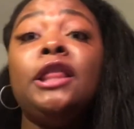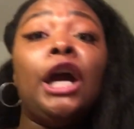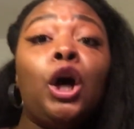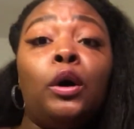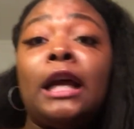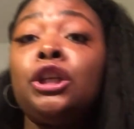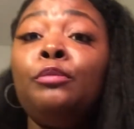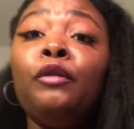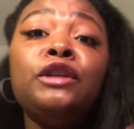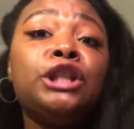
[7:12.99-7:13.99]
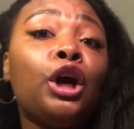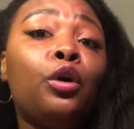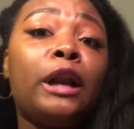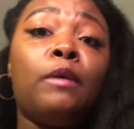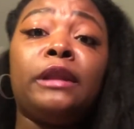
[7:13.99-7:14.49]
They're going out to the movies. They're
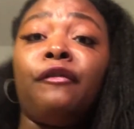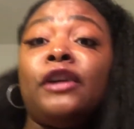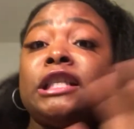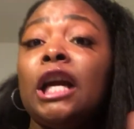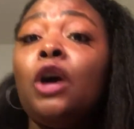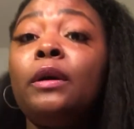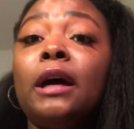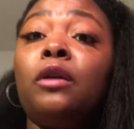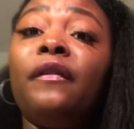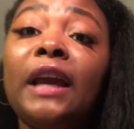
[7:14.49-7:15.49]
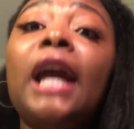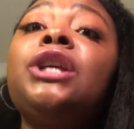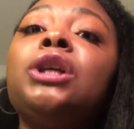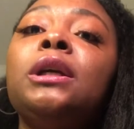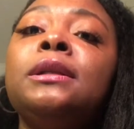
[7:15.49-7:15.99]
going out with their friends. They're going out on
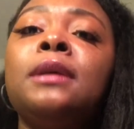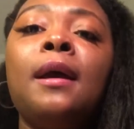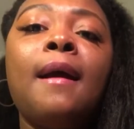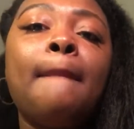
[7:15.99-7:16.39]
vacations.